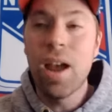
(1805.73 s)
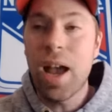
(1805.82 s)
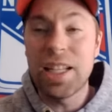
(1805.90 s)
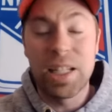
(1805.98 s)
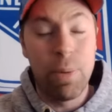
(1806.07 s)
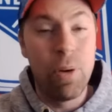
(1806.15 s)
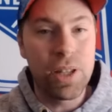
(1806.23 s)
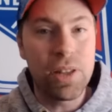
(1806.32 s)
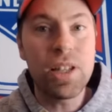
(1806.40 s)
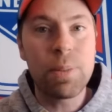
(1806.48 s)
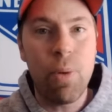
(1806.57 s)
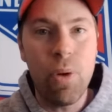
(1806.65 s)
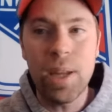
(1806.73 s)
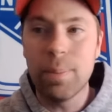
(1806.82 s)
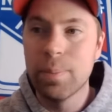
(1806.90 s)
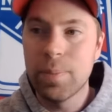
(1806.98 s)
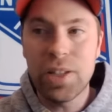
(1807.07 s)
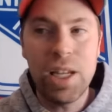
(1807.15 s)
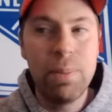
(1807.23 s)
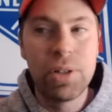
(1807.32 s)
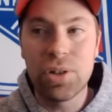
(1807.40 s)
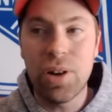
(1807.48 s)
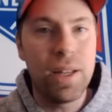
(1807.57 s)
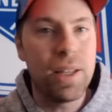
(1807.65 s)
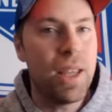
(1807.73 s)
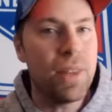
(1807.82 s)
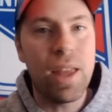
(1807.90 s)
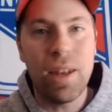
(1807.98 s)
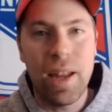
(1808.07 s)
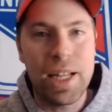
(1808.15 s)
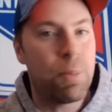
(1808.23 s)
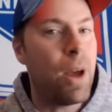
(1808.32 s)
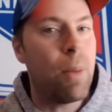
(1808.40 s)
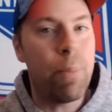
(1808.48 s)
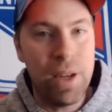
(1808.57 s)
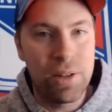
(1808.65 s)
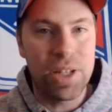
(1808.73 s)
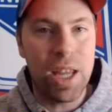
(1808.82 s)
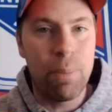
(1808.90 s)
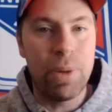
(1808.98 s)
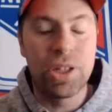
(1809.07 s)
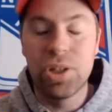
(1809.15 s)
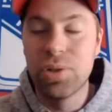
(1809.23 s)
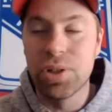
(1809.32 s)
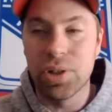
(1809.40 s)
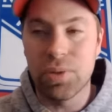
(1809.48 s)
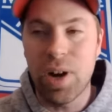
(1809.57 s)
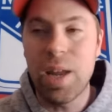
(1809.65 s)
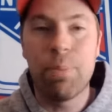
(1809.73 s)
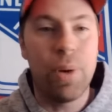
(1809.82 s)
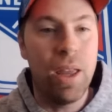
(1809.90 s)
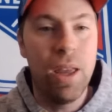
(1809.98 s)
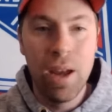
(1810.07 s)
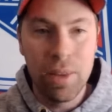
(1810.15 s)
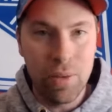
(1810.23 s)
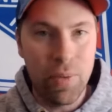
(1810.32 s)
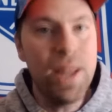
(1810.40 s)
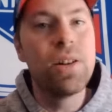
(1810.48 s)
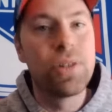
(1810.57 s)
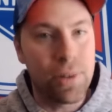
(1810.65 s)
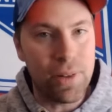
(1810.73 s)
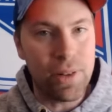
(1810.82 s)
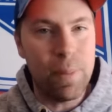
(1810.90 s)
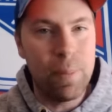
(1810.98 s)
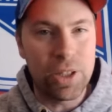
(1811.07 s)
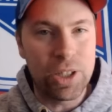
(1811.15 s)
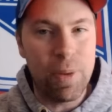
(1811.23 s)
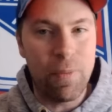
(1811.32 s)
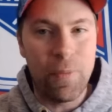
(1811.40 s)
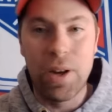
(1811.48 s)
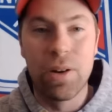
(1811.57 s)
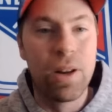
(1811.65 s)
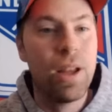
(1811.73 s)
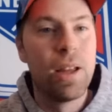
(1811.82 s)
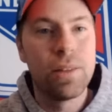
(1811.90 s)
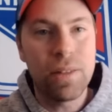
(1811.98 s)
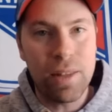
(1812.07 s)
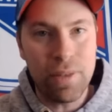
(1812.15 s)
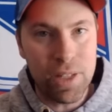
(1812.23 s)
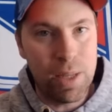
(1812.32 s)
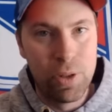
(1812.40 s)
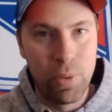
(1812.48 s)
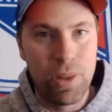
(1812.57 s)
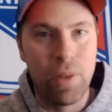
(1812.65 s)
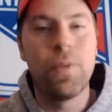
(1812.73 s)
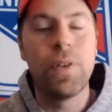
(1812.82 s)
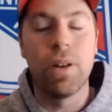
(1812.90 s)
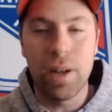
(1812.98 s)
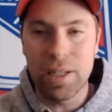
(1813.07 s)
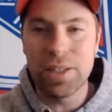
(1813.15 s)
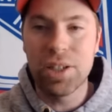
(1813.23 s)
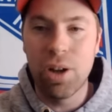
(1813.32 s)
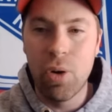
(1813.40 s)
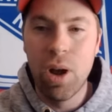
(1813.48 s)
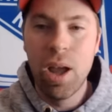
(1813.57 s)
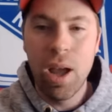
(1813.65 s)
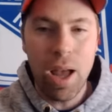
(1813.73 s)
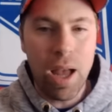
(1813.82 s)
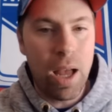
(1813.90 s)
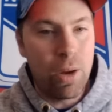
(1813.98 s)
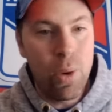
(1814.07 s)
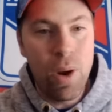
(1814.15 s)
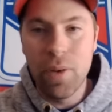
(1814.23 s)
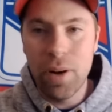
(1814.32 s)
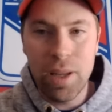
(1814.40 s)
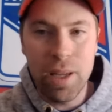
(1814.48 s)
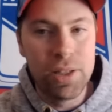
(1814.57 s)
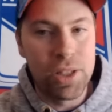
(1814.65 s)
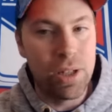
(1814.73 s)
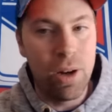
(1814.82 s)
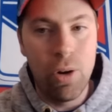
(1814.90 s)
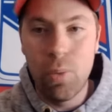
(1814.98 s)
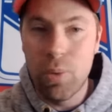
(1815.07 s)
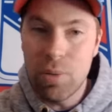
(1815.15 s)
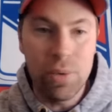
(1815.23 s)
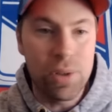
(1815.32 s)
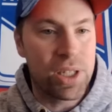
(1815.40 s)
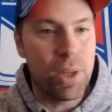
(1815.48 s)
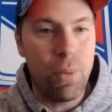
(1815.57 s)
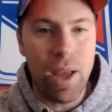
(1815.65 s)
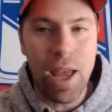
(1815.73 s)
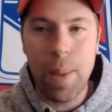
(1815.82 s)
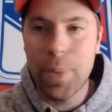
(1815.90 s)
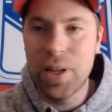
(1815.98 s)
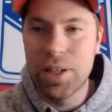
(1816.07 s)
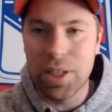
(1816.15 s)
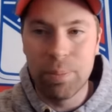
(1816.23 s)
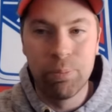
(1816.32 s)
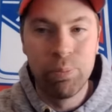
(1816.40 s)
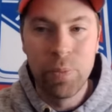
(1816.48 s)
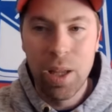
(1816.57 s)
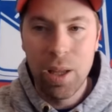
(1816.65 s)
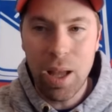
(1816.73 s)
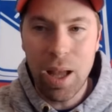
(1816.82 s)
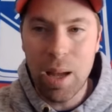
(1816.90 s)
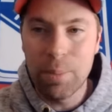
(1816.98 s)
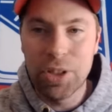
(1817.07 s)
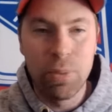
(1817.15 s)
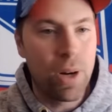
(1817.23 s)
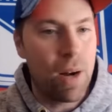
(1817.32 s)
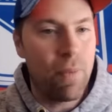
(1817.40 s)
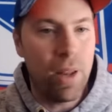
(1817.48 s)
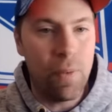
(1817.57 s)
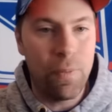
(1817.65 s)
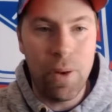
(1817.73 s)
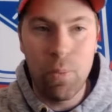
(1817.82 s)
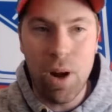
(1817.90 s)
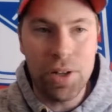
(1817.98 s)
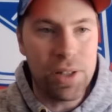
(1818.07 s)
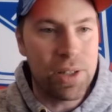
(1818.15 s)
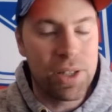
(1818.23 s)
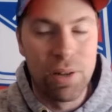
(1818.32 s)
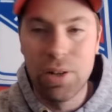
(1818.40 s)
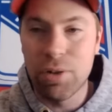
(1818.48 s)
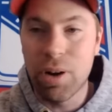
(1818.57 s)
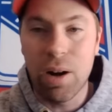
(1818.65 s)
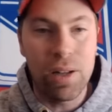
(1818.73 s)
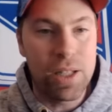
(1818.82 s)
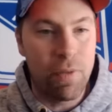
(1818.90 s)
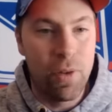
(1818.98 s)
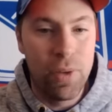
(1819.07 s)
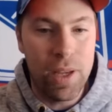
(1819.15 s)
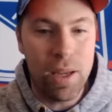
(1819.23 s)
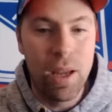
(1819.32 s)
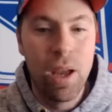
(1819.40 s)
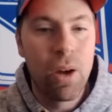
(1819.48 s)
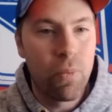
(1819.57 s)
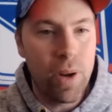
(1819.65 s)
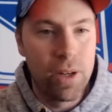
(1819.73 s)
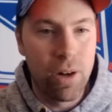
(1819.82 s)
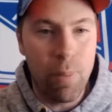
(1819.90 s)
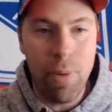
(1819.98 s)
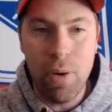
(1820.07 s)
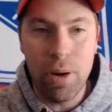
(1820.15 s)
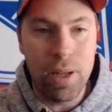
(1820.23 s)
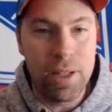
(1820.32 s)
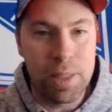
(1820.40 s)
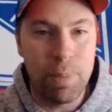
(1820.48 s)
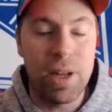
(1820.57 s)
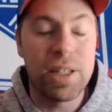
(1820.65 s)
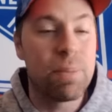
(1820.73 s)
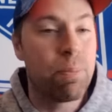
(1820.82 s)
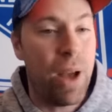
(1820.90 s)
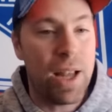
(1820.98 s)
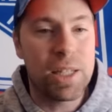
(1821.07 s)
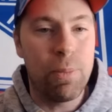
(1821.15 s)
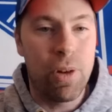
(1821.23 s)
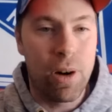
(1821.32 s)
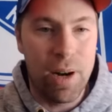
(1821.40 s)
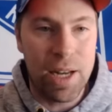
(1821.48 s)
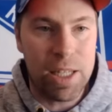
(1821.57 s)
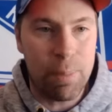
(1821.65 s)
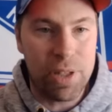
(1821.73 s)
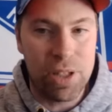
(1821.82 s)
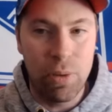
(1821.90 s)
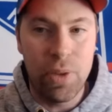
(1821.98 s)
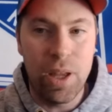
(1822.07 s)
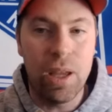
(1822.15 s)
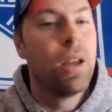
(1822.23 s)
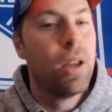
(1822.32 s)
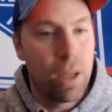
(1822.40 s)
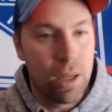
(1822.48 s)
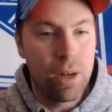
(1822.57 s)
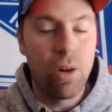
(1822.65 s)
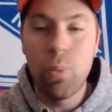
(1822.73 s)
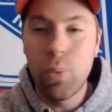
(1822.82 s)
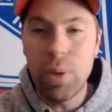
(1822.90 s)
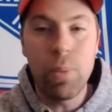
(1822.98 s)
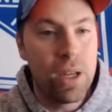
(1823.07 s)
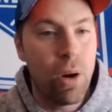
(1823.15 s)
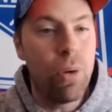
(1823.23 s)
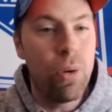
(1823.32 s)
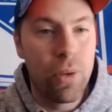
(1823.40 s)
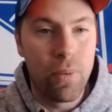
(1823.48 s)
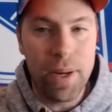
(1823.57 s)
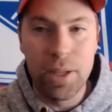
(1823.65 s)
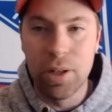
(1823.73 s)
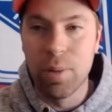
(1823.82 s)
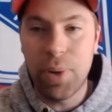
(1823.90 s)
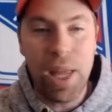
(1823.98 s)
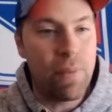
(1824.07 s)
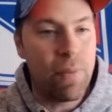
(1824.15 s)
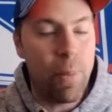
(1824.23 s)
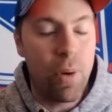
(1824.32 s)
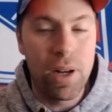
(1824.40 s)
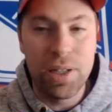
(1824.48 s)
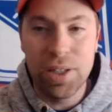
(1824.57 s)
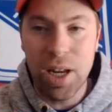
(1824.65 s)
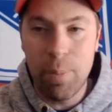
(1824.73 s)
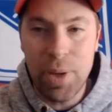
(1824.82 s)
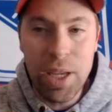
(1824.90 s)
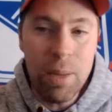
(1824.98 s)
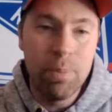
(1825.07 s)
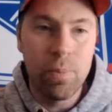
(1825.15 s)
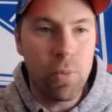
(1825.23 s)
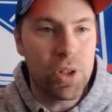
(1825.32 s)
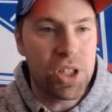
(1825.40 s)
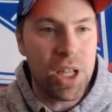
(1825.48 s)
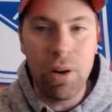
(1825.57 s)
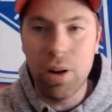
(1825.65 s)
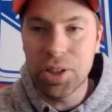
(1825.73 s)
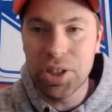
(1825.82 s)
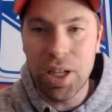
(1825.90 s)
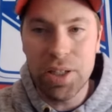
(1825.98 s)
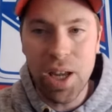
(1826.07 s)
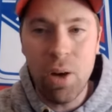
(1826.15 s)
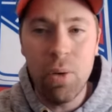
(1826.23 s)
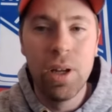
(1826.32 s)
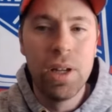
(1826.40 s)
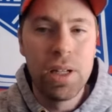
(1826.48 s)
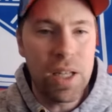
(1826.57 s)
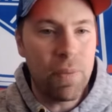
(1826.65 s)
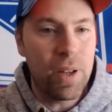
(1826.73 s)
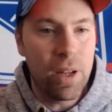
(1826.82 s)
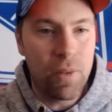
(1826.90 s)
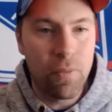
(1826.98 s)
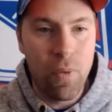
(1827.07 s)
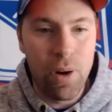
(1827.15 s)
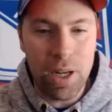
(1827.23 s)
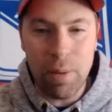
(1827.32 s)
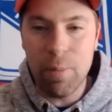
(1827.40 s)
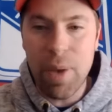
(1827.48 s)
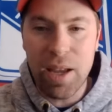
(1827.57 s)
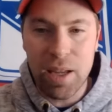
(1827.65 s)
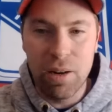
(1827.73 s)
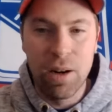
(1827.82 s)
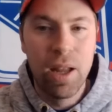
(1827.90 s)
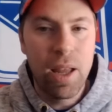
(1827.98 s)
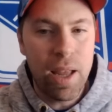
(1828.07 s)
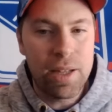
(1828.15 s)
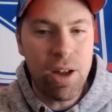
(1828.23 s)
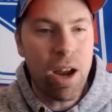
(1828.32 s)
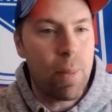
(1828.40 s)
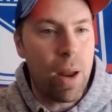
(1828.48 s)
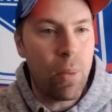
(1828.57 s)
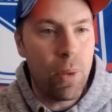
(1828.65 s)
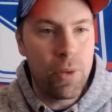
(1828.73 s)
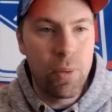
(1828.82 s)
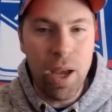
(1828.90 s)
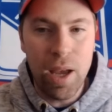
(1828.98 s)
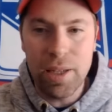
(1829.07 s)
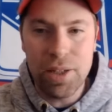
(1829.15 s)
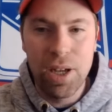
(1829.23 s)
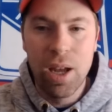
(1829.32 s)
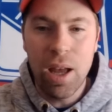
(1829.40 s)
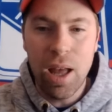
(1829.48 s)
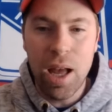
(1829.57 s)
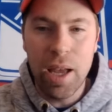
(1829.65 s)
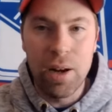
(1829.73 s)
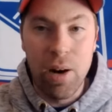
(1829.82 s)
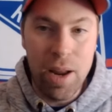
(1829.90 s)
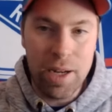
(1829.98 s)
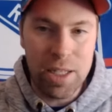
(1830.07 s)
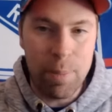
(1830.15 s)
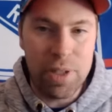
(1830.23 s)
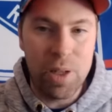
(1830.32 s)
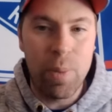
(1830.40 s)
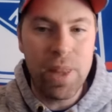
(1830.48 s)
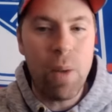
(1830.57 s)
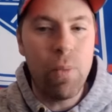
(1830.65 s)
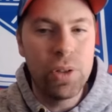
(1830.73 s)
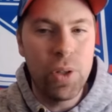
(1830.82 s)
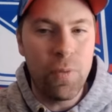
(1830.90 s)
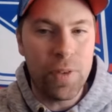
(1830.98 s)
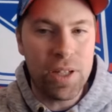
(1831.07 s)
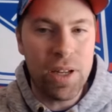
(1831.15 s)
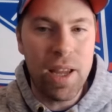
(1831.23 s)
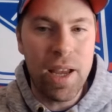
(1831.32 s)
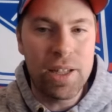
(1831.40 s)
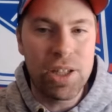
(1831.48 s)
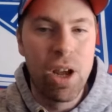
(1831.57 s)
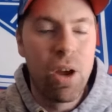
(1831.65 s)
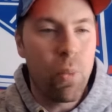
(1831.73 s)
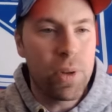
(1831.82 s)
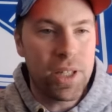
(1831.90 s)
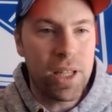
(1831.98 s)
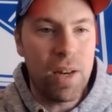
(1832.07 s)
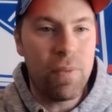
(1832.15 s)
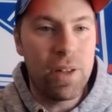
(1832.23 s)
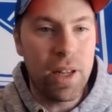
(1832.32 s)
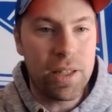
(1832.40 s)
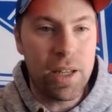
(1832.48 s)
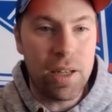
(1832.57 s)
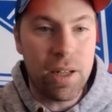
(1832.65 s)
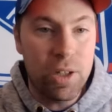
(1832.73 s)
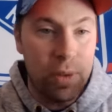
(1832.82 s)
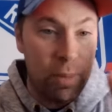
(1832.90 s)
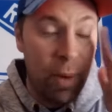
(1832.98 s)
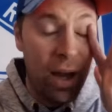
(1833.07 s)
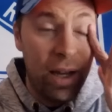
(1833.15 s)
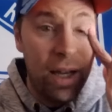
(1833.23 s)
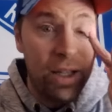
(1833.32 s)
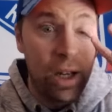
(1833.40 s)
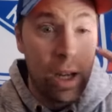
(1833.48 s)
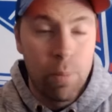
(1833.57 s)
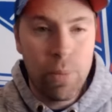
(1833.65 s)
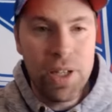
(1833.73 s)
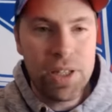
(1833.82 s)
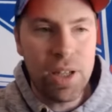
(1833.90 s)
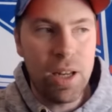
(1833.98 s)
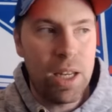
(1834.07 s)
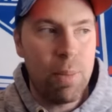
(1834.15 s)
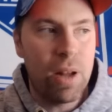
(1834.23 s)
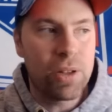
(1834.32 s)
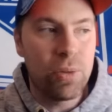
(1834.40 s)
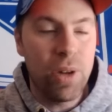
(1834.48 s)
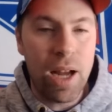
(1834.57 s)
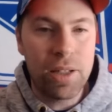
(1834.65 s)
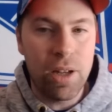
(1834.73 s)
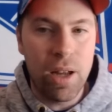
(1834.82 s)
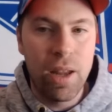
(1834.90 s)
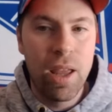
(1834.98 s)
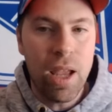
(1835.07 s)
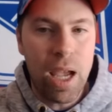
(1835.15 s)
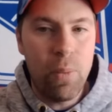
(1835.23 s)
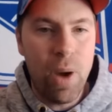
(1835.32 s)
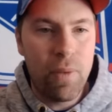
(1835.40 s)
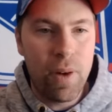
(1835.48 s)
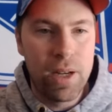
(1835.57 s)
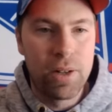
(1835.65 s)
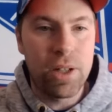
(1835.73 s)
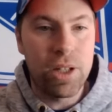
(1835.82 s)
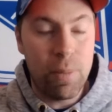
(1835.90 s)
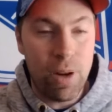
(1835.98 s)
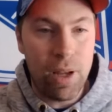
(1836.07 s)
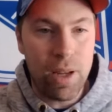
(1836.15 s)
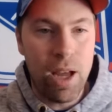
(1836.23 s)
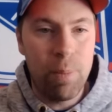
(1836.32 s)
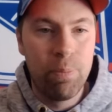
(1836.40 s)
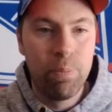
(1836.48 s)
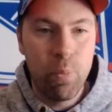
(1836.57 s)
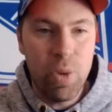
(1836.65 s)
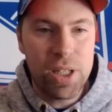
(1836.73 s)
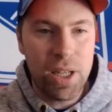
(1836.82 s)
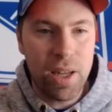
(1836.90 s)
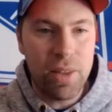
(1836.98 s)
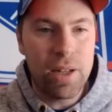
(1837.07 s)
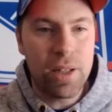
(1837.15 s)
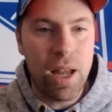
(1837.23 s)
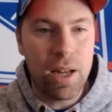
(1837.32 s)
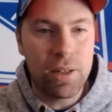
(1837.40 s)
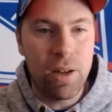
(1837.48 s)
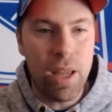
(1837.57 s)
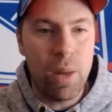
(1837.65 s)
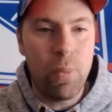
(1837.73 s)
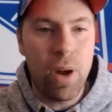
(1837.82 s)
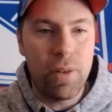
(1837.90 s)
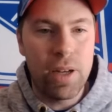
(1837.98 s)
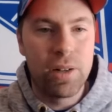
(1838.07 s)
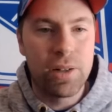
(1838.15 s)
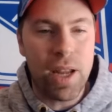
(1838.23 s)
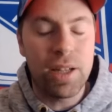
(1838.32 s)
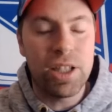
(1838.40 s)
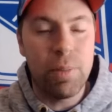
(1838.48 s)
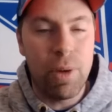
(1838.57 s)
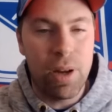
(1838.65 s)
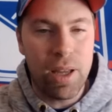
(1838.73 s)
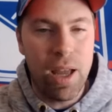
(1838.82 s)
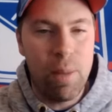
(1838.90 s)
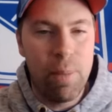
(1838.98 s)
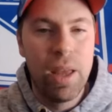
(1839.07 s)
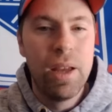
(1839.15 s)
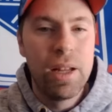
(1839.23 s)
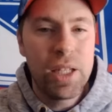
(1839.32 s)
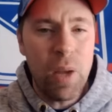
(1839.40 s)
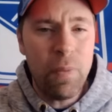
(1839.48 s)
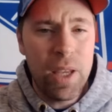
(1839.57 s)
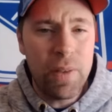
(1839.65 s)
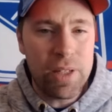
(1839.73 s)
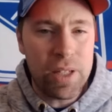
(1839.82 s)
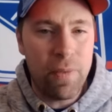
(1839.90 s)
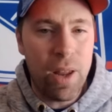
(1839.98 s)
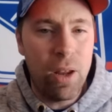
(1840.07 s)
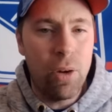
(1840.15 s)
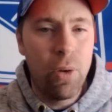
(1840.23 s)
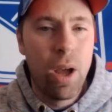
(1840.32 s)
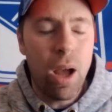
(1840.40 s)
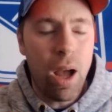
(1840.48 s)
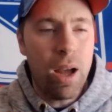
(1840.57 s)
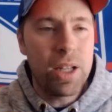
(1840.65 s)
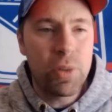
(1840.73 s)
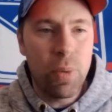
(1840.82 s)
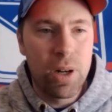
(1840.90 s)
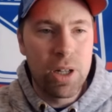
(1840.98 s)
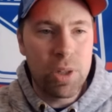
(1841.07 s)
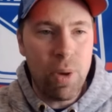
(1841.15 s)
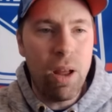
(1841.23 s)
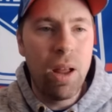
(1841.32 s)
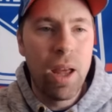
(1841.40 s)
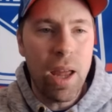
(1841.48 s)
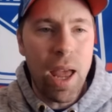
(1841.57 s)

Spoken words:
I suppose at this point, the team's trying to get that last spot. Beggars can't be choosers, right? But the Rangers are the team that should be feared, not the team doing the fearing. And so whoever it is, you know, we'll see what happens. And I'm sure we're gonna have a lot of fun watching the series regardless of who the Ranger opponent is. But it's possible in our next episode that, you know, we know who the Ranger playoff opponent is going to be. We'll see how it all shakes out. Definitely looking forward to coming back here and talking about it with you guys in our next episode. But that will do it for today, guys. Once again, if you'd like to get in touch with this podcast, please send an email to lockedonnyrangers@gmail.com. Once again, that is lockedonnyrangers@gmail.com. Definitely give us a follow on Twitter as well,